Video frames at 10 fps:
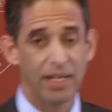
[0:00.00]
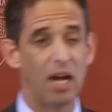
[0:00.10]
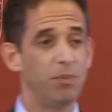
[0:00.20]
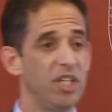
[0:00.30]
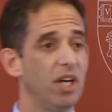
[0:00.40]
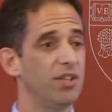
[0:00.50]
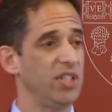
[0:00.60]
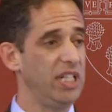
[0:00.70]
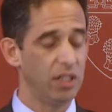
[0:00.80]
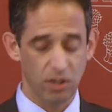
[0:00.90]
Now,
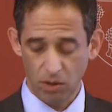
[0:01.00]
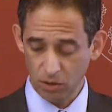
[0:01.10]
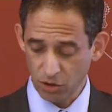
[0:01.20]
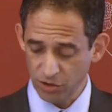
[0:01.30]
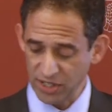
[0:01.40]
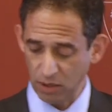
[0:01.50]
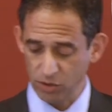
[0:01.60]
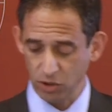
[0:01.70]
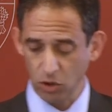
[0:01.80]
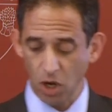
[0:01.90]
because Ian, turns out,
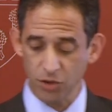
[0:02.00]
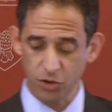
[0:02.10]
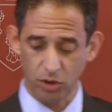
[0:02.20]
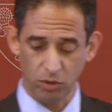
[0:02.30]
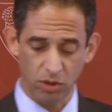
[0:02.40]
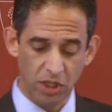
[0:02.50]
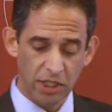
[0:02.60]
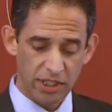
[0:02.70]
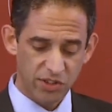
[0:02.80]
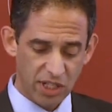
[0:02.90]
was a law student,
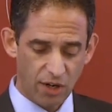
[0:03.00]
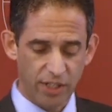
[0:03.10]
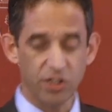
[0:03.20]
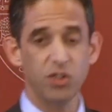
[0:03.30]
he's carrying